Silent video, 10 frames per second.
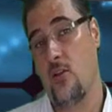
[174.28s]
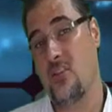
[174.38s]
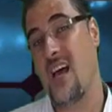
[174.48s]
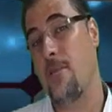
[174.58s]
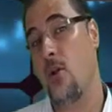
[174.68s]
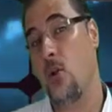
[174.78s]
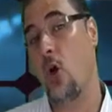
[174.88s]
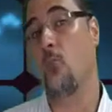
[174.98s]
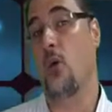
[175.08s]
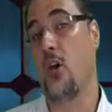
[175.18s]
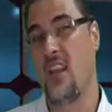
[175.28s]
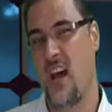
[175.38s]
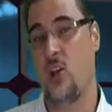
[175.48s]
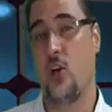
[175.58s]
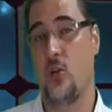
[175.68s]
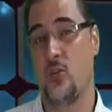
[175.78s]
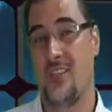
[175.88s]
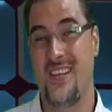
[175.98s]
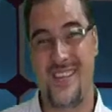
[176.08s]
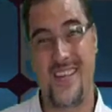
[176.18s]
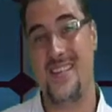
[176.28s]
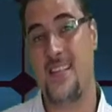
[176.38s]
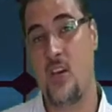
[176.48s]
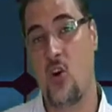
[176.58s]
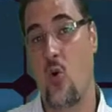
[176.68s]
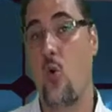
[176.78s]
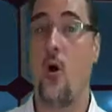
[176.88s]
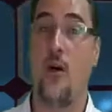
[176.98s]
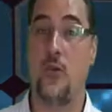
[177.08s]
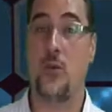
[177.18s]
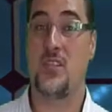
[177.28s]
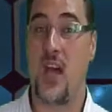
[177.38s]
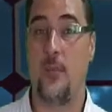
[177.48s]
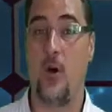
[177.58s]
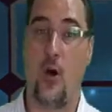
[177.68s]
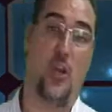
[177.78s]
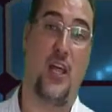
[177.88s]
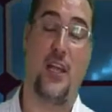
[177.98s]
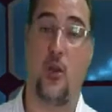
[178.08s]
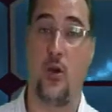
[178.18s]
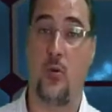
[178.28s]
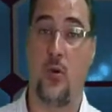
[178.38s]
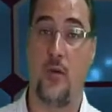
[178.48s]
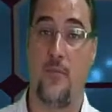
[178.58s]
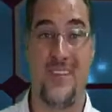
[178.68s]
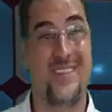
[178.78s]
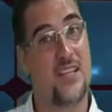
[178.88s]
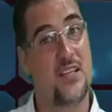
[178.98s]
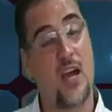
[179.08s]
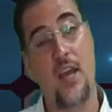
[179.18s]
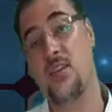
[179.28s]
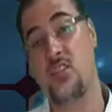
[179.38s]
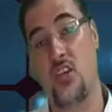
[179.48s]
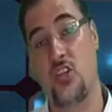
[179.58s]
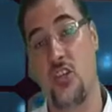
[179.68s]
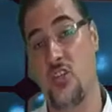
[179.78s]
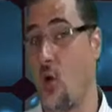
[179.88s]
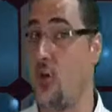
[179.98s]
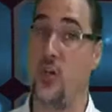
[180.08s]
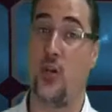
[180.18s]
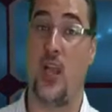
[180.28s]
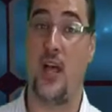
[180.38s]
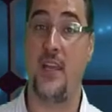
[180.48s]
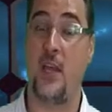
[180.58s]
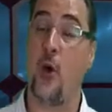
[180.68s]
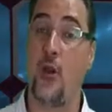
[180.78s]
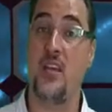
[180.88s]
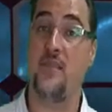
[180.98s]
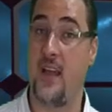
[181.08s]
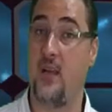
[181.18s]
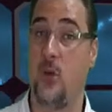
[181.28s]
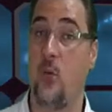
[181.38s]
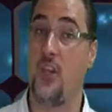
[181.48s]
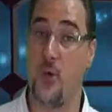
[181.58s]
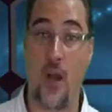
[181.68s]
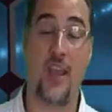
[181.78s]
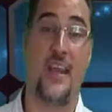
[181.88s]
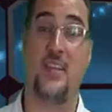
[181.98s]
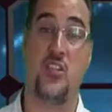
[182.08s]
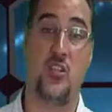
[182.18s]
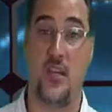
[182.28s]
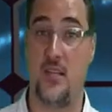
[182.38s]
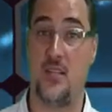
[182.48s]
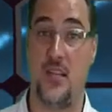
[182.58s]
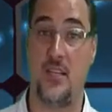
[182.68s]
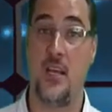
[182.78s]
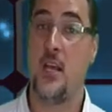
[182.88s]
The SAIPA logbook now loads. This is the core of your SAIPA online logbook. This entire section is only online and only available when you are connected to the internet.